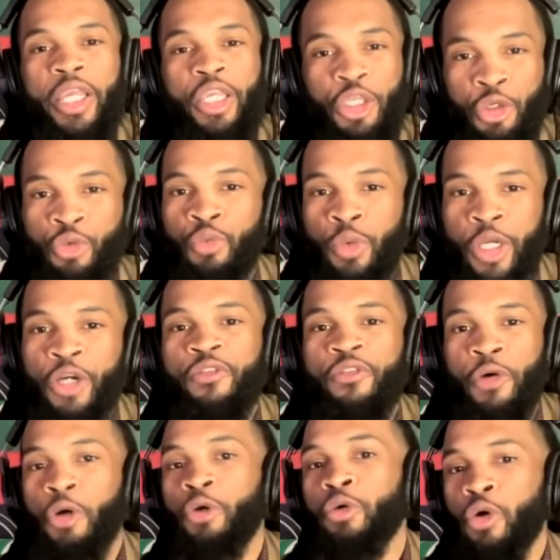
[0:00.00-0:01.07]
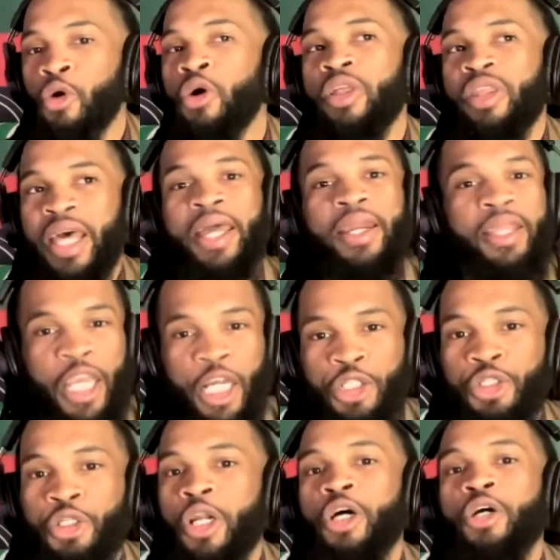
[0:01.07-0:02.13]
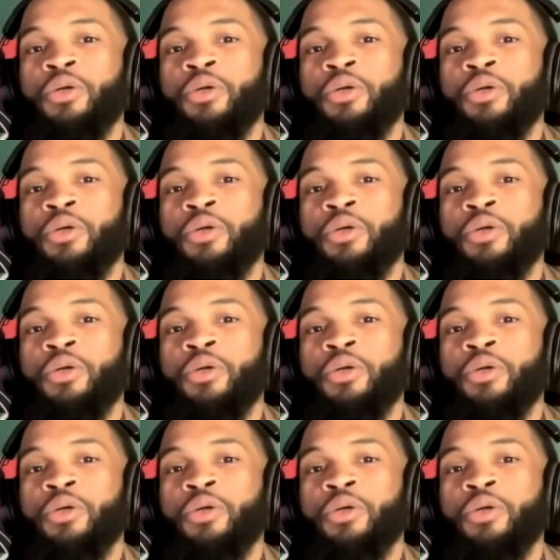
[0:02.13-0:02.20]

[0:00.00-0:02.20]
you will vote on that, yes or no?